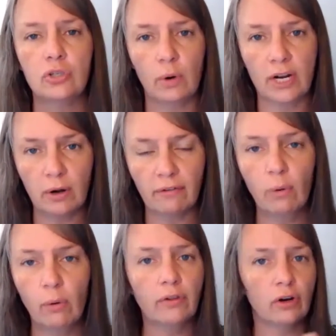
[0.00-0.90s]

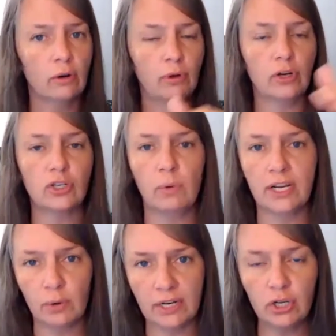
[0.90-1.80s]
2024, they're going to pull your
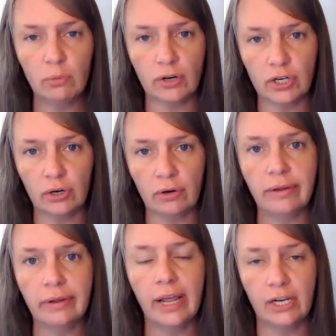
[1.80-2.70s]
2022
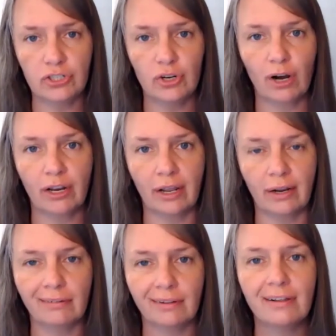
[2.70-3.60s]
return and you're still
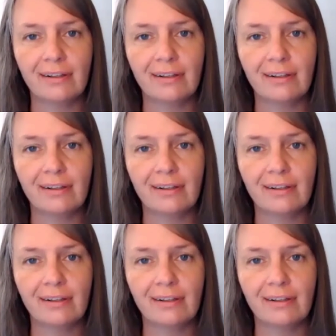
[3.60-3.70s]
working.